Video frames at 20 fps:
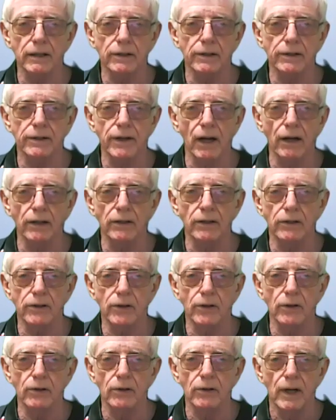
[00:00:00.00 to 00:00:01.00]
done
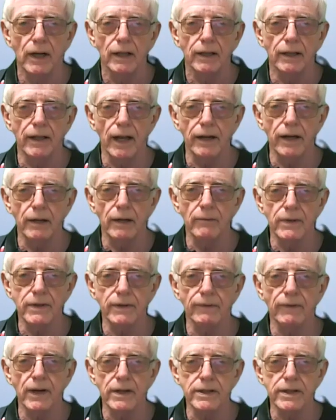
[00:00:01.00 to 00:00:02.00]
to get him his
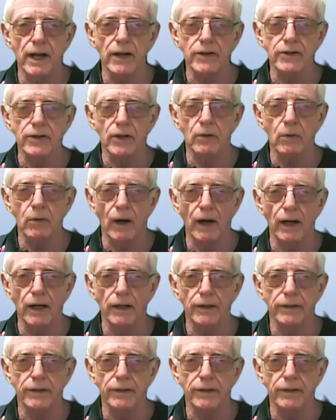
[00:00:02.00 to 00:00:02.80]
visa as required.